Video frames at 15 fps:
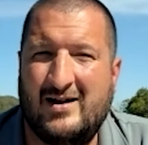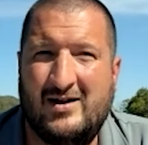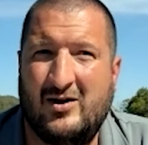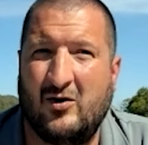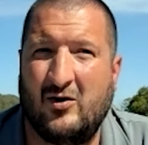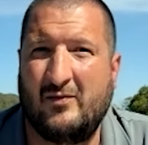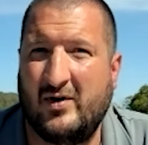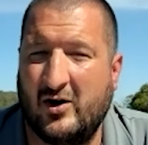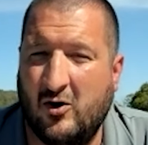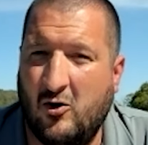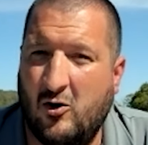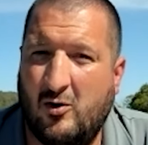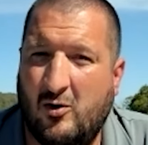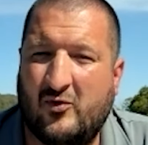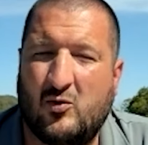living in a
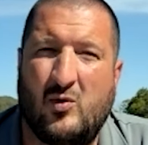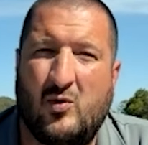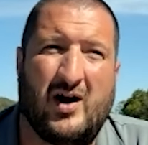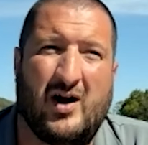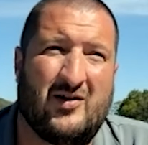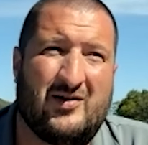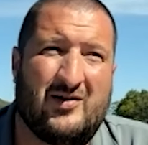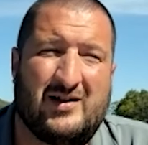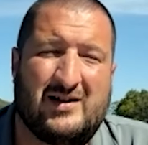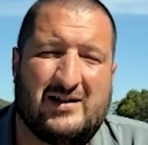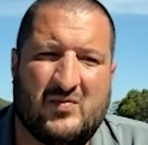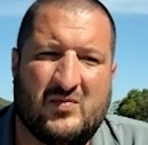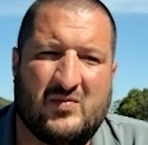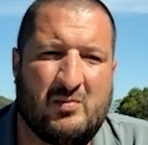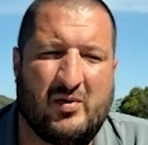home for a while.
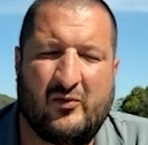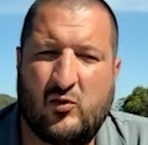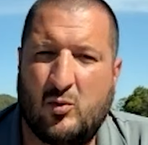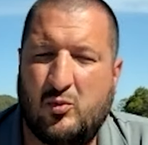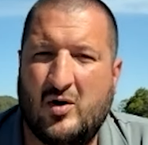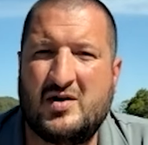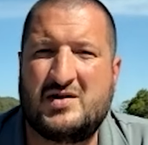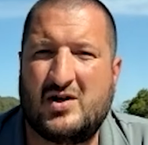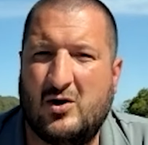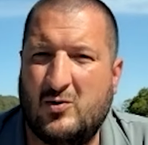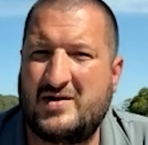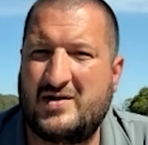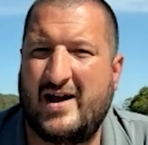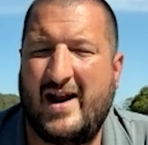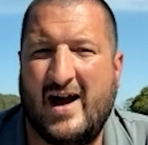But 4.0
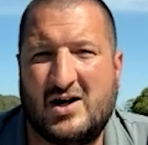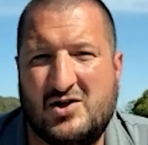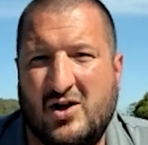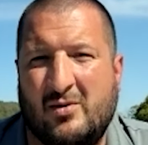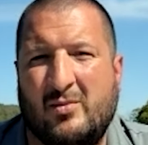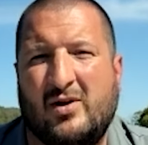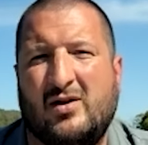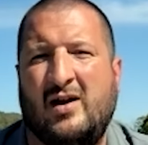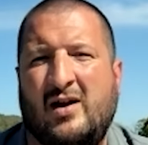is that action limit,